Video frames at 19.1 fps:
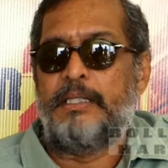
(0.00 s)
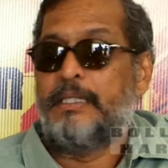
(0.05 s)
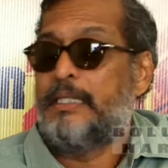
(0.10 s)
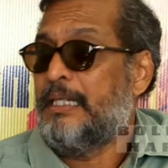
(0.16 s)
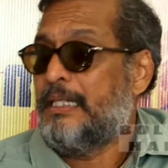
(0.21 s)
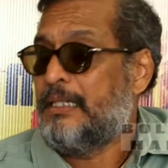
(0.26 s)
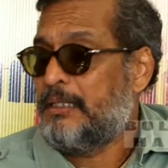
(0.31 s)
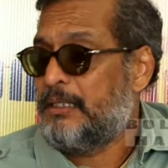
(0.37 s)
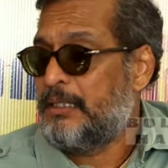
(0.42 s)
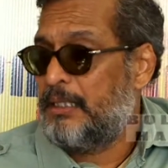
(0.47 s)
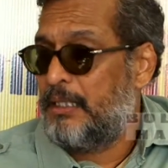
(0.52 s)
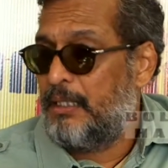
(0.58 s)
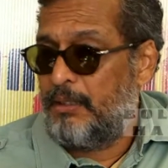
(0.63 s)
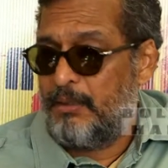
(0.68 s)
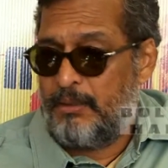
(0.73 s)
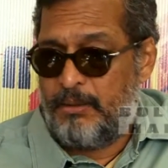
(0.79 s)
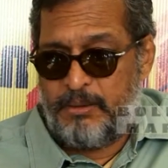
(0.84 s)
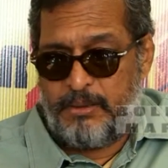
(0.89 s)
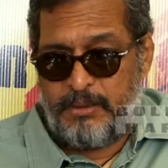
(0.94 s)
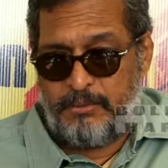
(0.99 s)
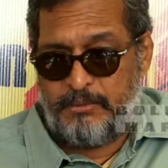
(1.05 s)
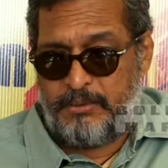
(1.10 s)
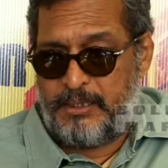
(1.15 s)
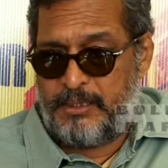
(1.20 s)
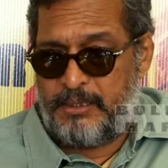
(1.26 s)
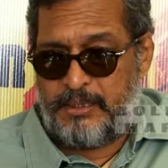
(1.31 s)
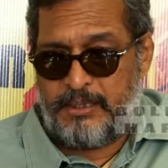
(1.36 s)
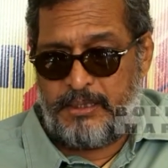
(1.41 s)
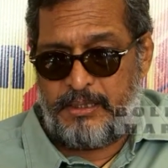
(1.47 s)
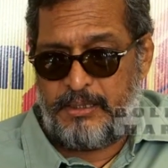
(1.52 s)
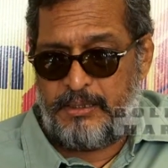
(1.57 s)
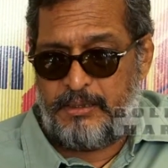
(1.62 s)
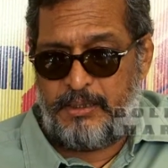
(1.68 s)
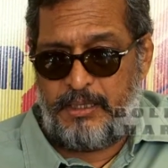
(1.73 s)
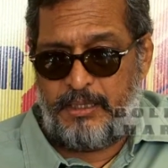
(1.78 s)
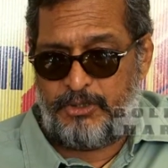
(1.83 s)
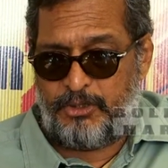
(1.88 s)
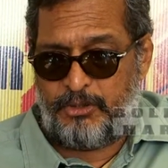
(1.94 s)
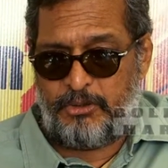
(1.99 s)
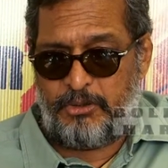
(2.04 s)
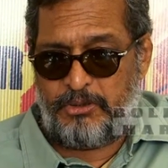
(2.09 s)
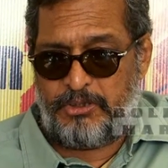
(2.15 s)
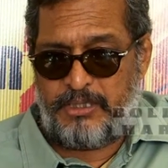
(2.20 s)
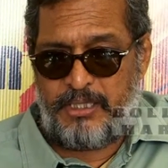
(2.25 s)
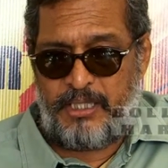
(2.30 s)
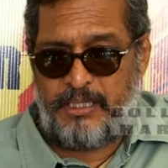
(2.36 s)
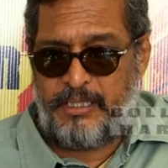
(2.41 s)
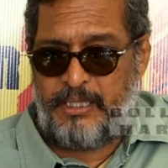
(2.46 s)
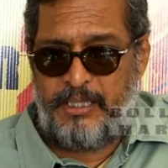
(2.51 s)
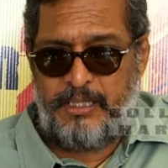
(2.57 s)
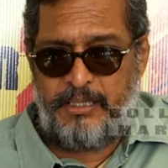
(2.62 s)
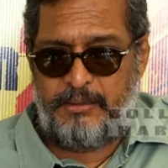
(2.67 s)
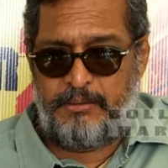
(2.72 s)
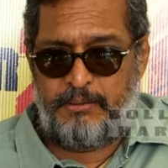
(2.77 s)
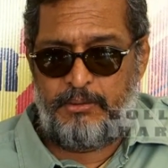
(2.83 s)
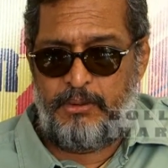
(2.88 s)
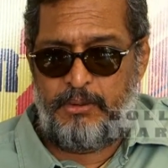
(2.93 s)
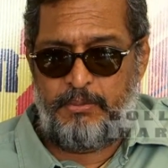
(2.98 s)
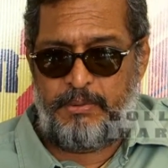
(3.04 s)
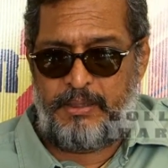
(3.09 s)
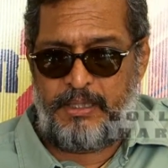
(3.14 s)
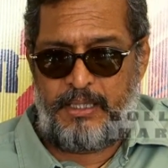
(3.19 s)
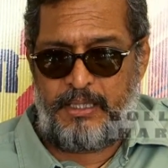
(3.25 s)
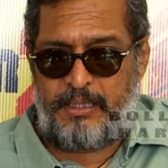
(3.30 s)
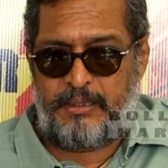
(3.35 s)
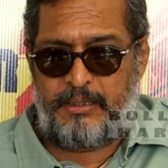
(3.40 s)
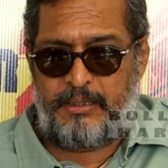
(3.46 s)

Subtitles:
Here also there's Ashutosh Rana and Gulpana.